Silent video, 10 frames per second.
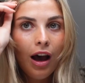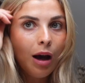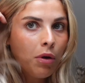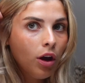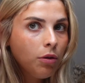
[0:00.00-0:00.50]

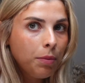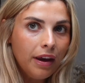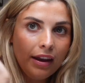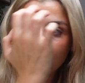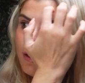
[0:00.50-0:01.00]
I'm
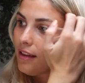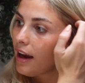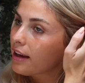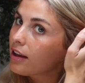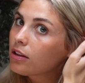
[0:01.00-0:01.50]
hoping that
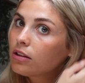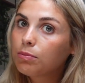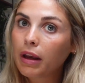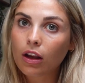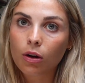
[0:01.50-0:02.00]
I
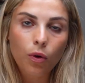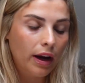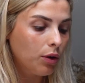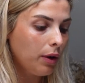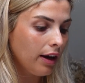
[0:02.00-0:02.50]
pick it up
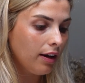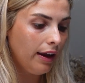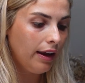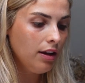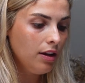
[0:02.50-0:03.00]
quite
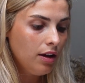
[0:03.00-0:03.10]
quickly.